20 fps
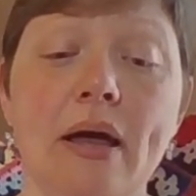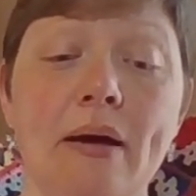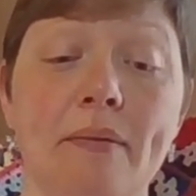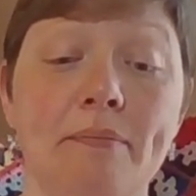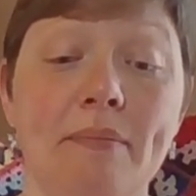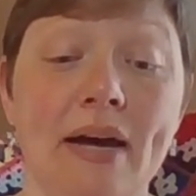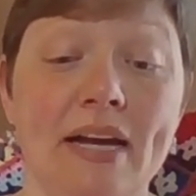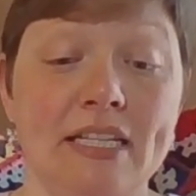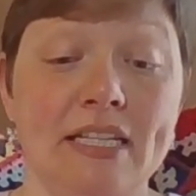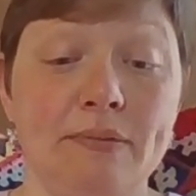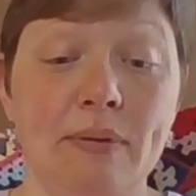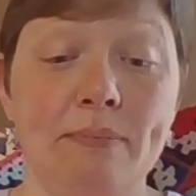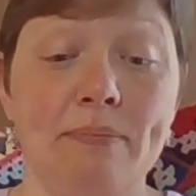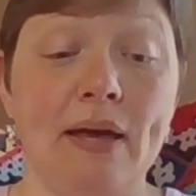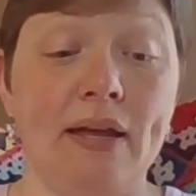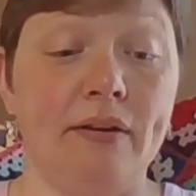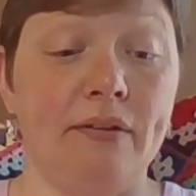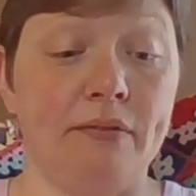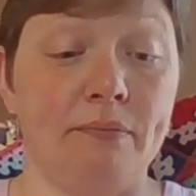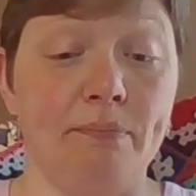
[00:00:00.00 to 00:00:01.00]
Might be
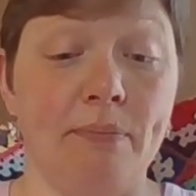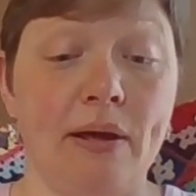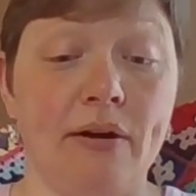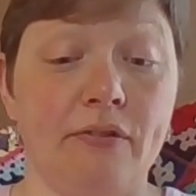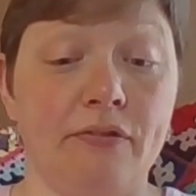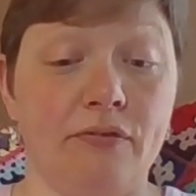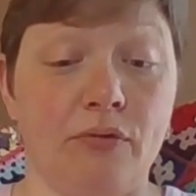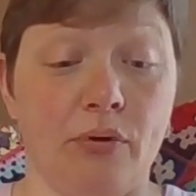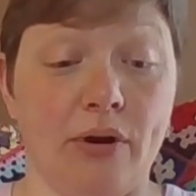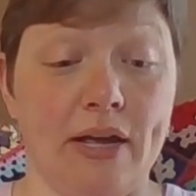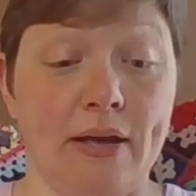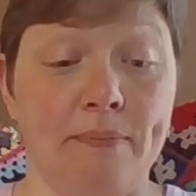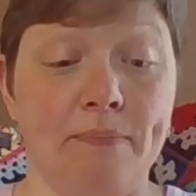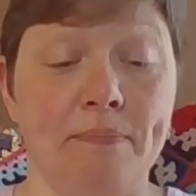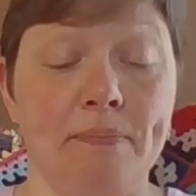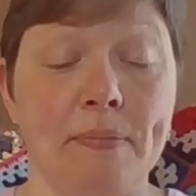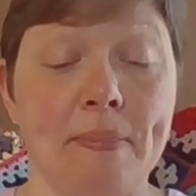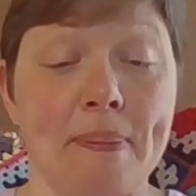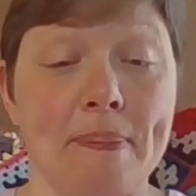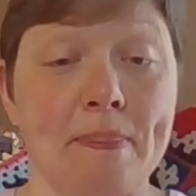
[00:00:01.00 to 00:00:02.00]
better for
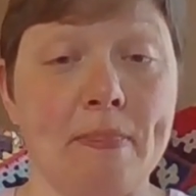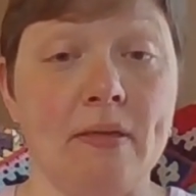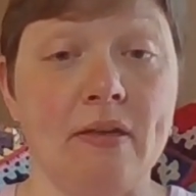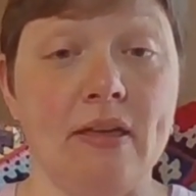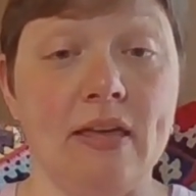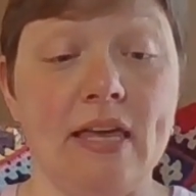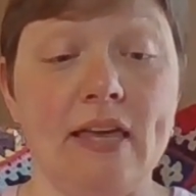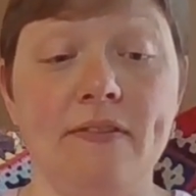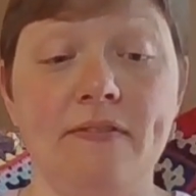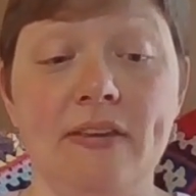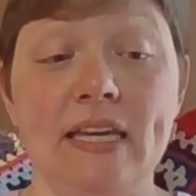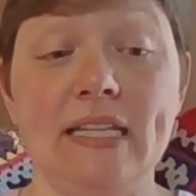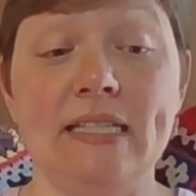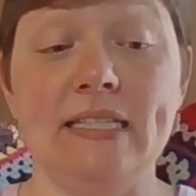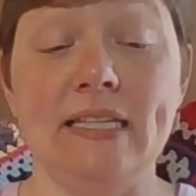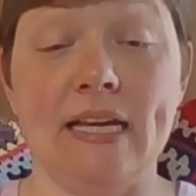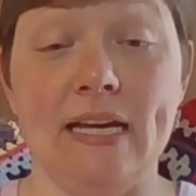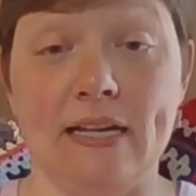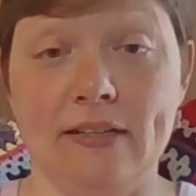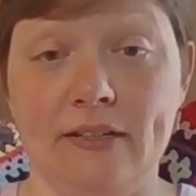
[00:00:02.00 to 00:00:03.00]
him if he
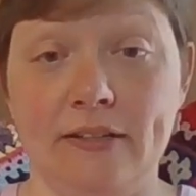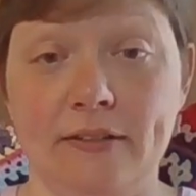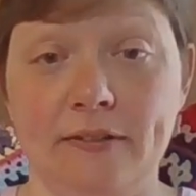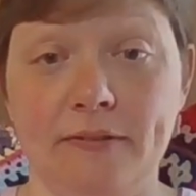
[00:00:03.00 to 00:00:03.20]
did.